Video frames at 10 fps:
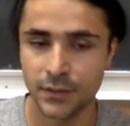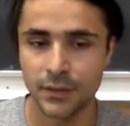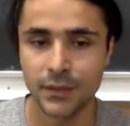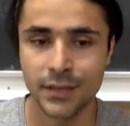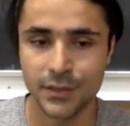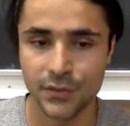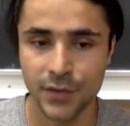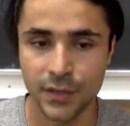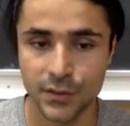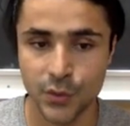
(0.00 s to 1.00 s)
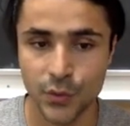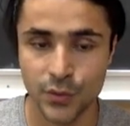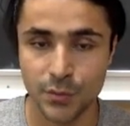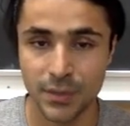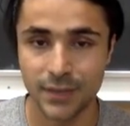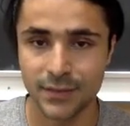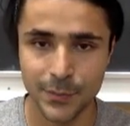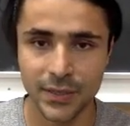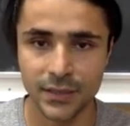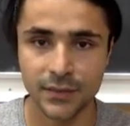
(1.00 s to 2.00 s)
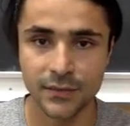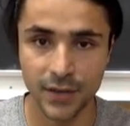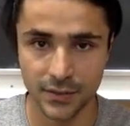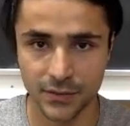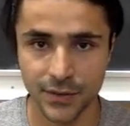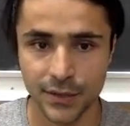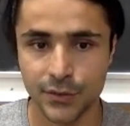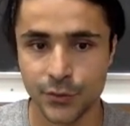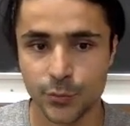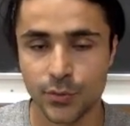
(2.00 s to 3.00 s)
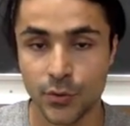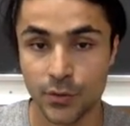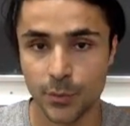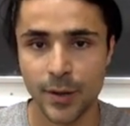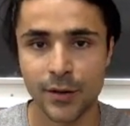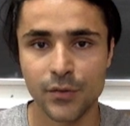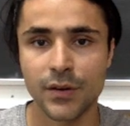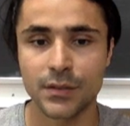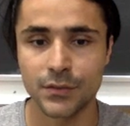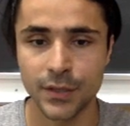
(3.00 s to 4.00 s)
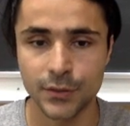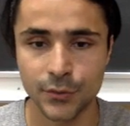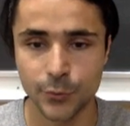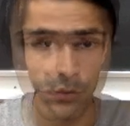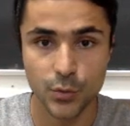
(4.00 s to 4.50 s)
and the electrophile is going to be typically a phosphate group or the pyrophosphate group.